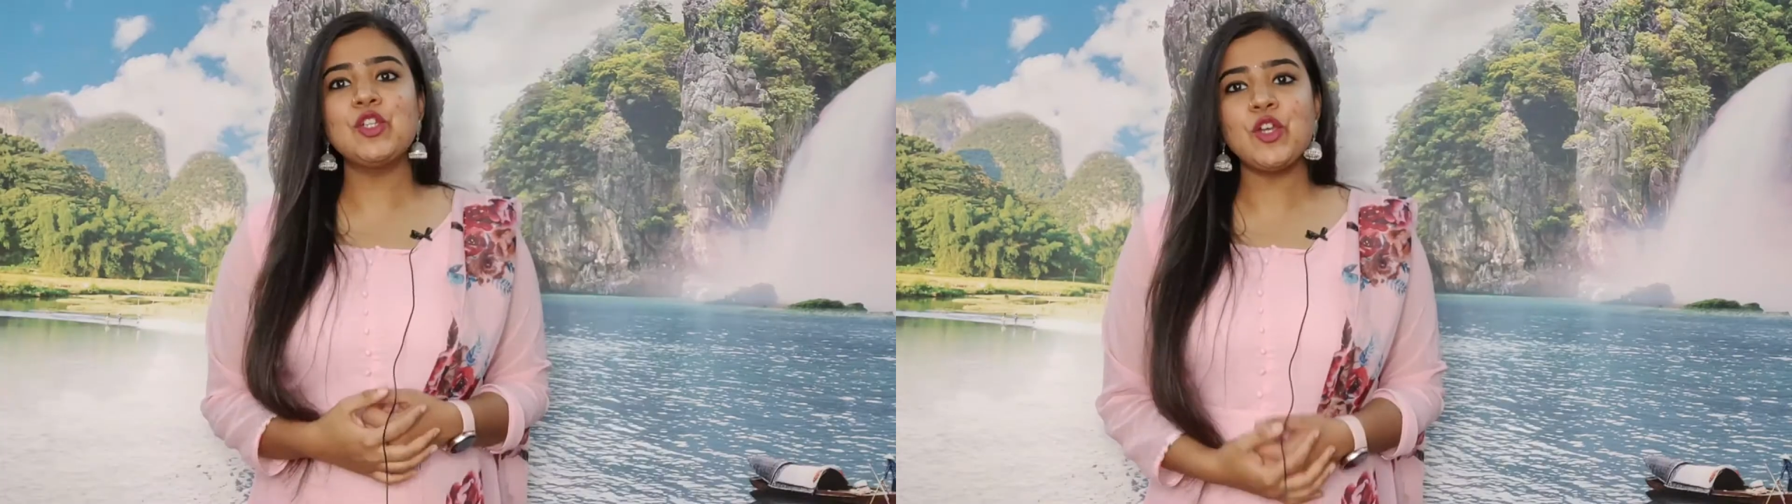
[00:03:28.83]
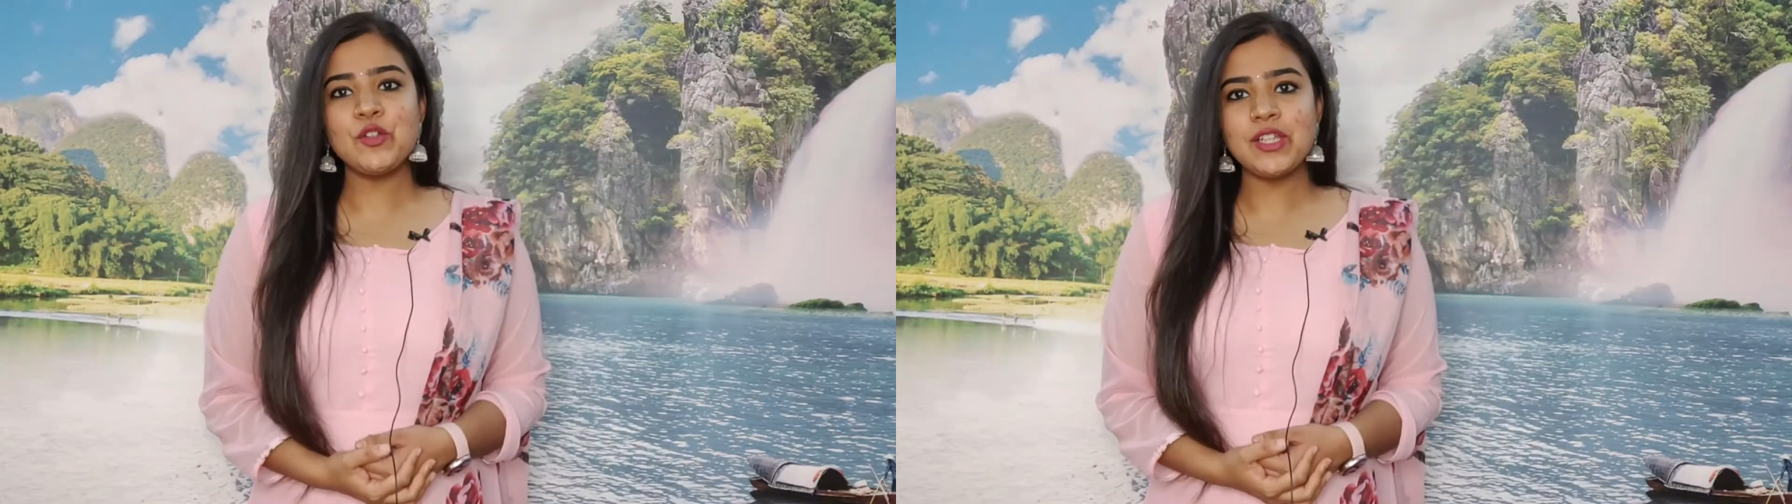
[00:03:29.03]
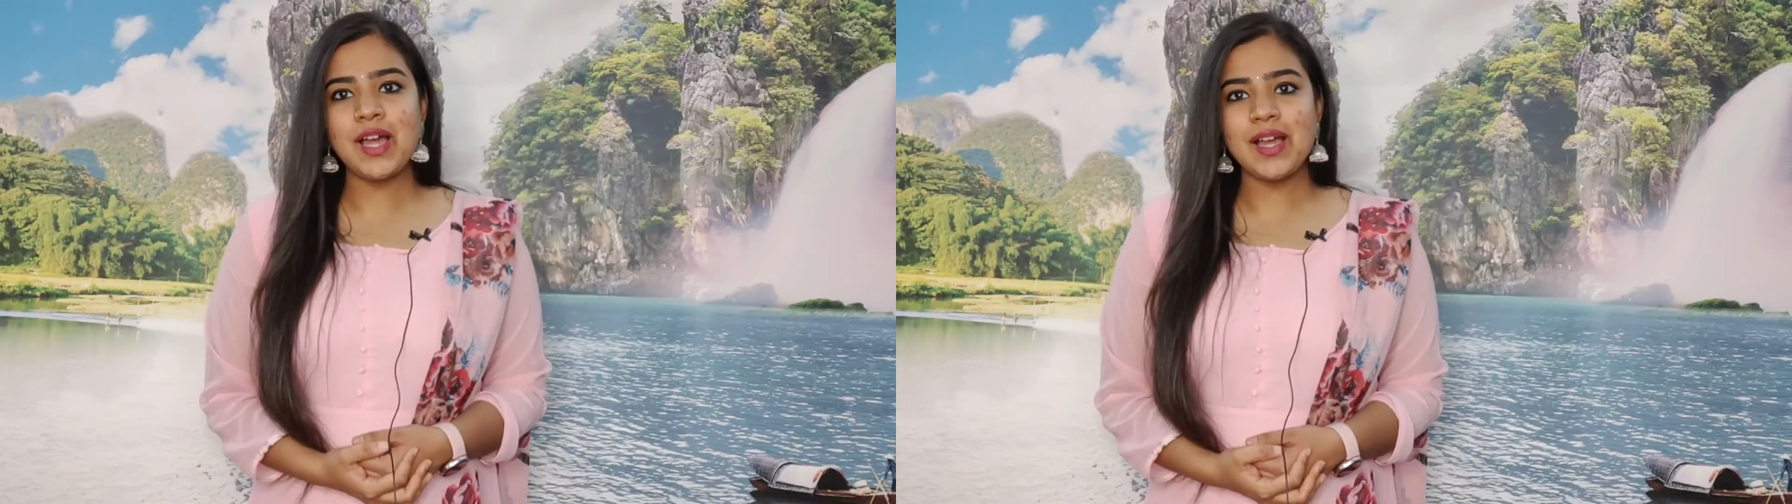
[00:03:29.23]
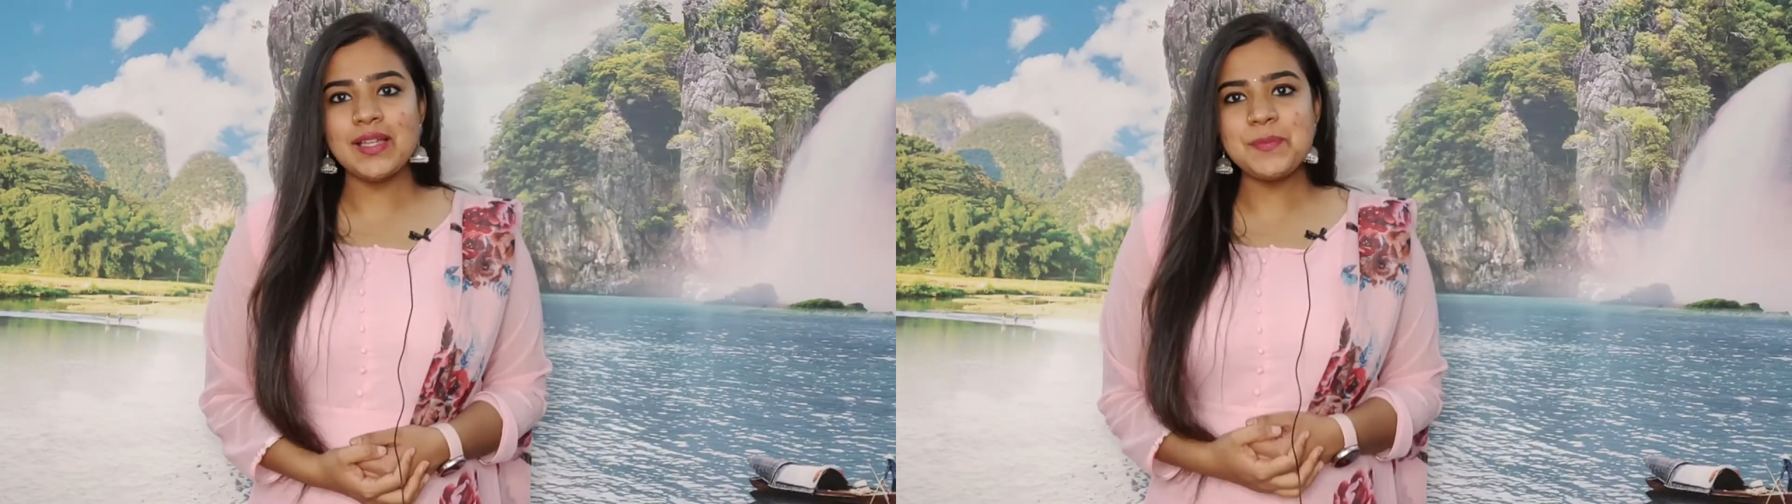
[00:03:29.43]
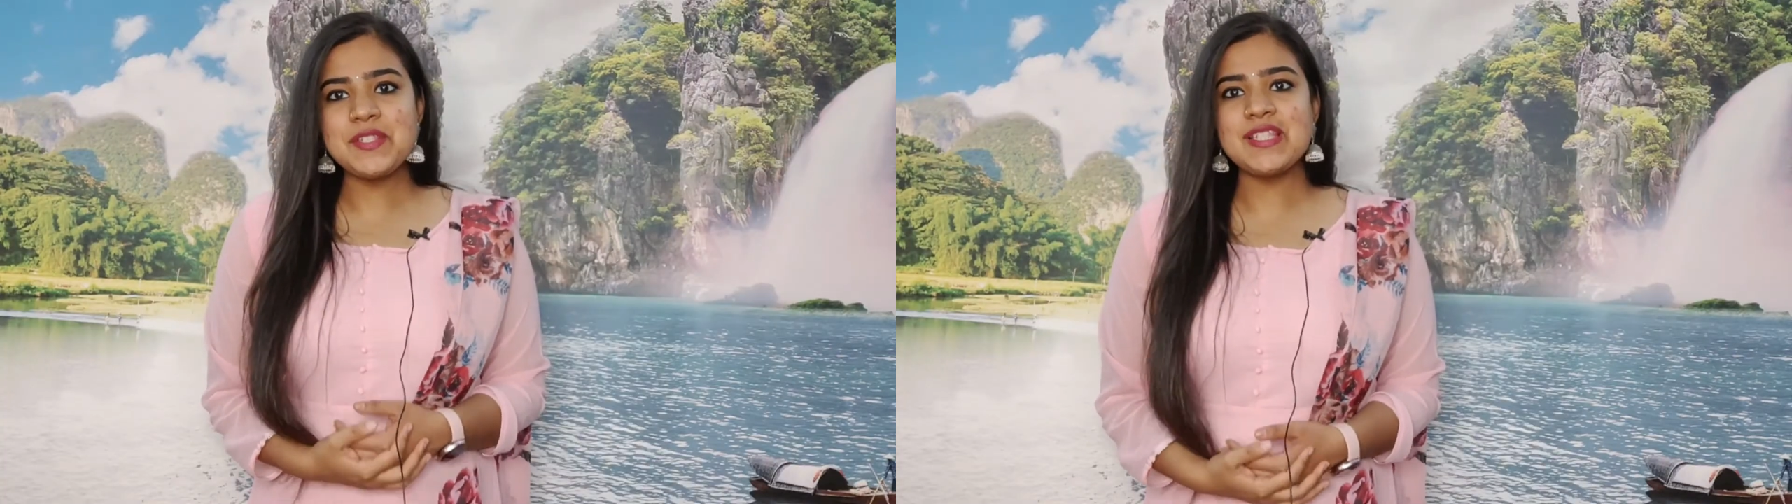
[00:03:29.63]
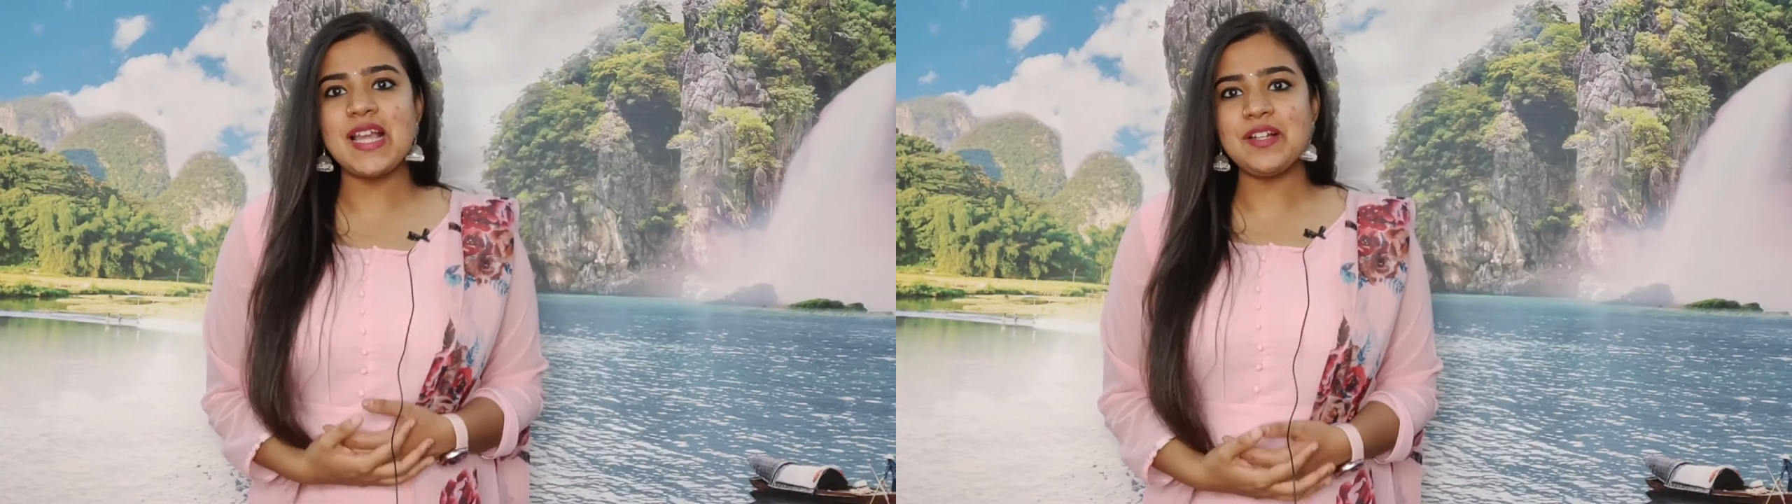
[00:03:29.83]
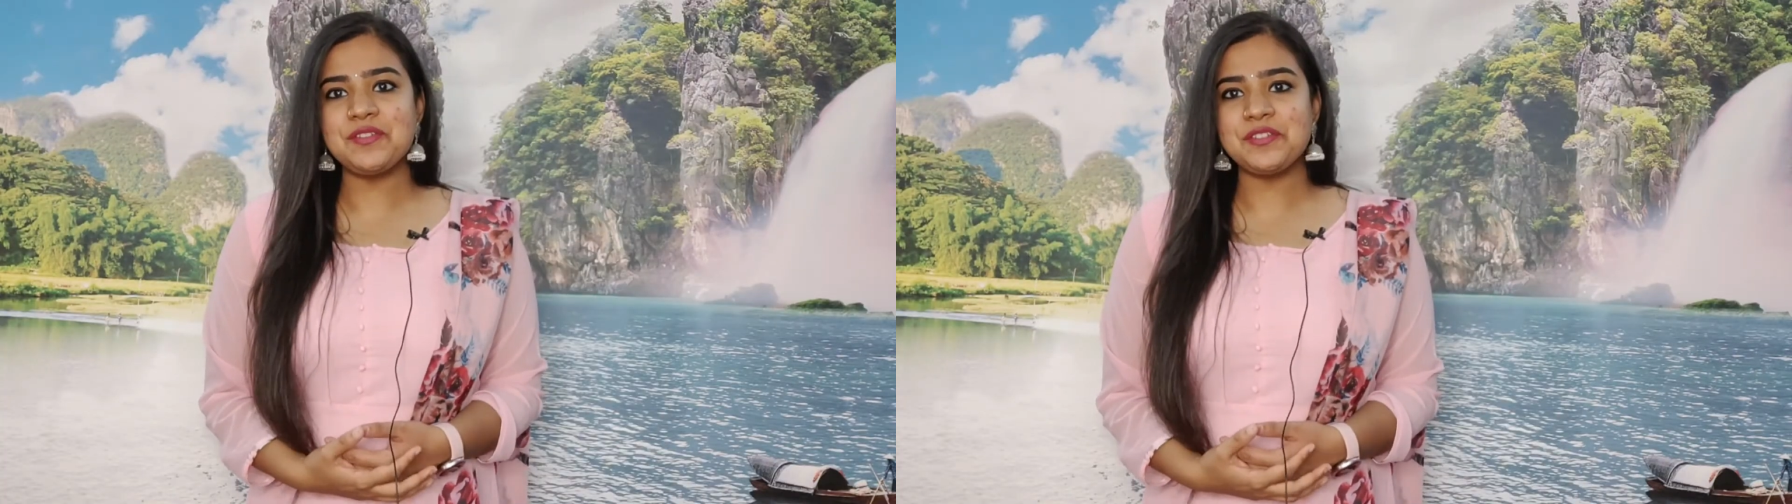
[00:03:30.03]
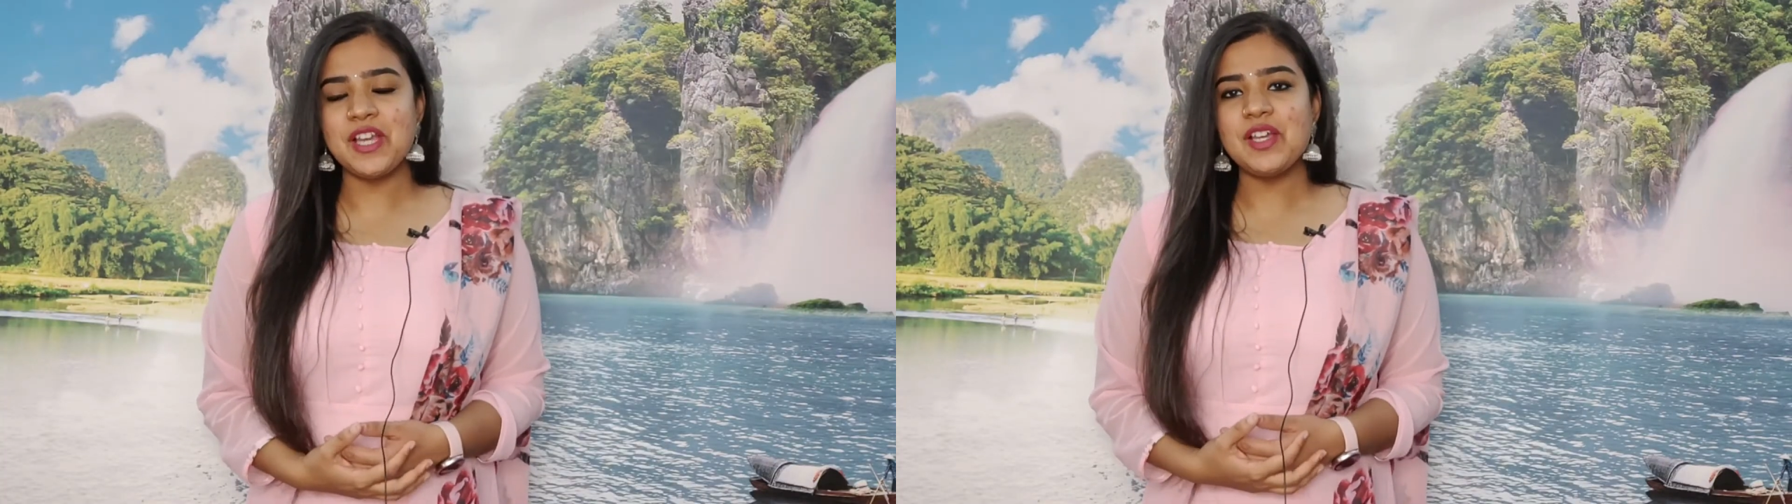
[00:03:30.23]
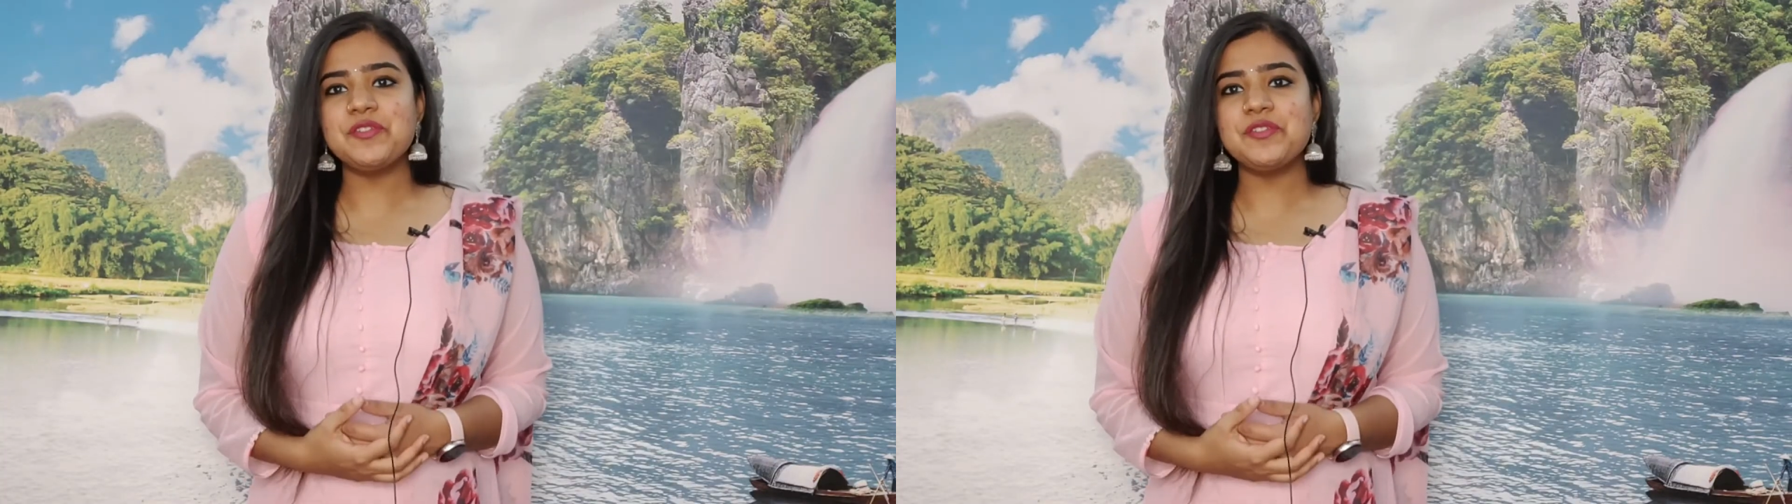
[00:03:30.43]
Duryodhana himself,